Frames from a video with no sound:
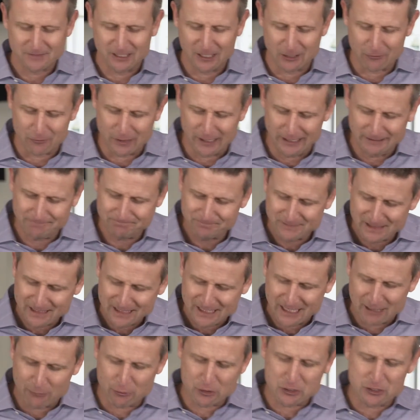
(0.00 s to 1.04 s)
All right,
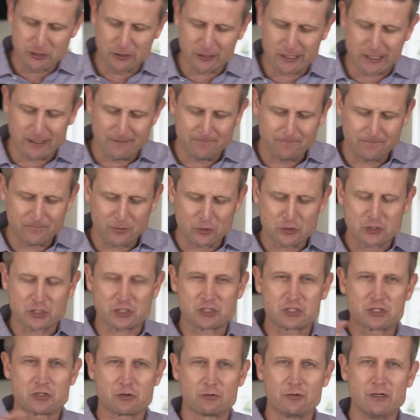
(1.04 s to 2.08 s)
I want us to look at
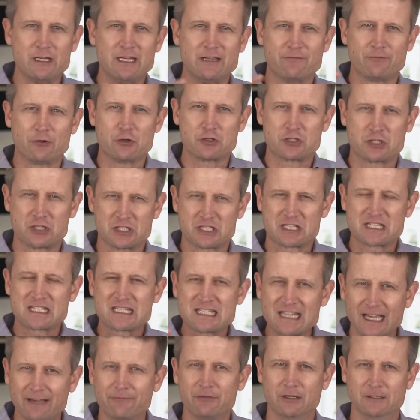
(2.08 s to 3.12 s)
verses 3 and verses
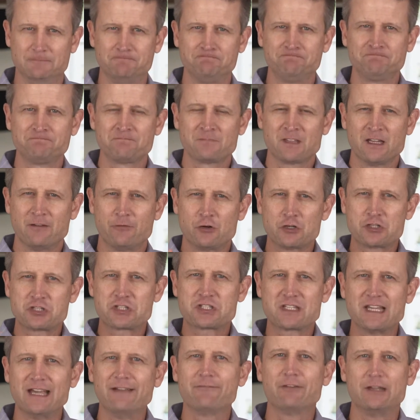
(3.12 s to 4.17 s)
7, verse
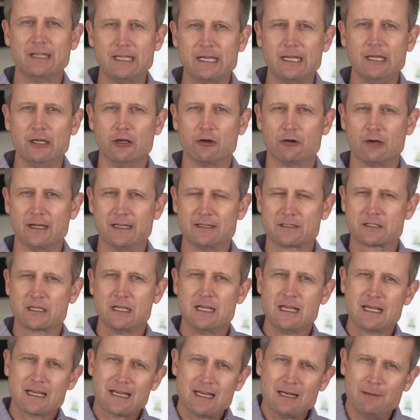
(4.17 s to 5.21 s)
7 here as
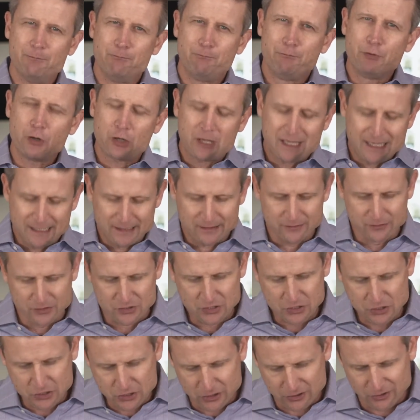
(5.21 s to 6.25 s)
kind of
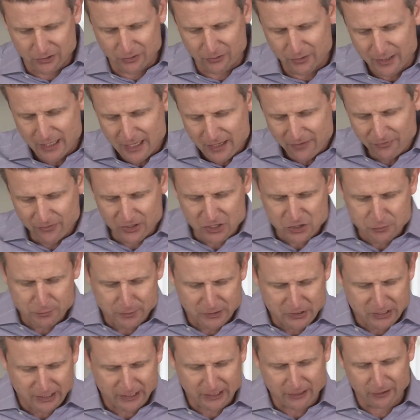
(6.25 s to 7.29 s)
bookends to this
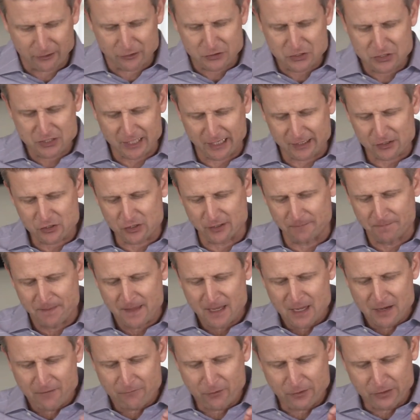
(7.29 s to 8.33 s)
particular section.
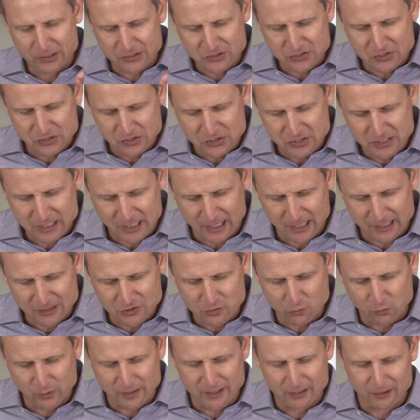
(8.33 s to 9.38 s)
For this is
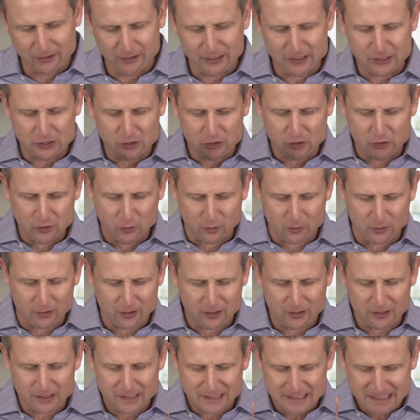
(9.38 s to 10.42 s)
God's will,
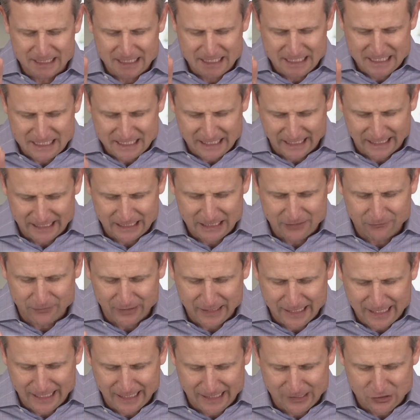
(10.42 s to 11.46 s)
your
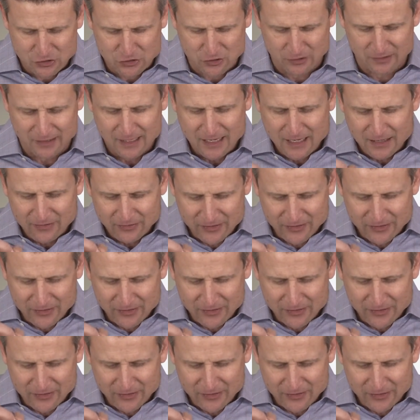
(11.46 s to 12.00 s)
sanctification.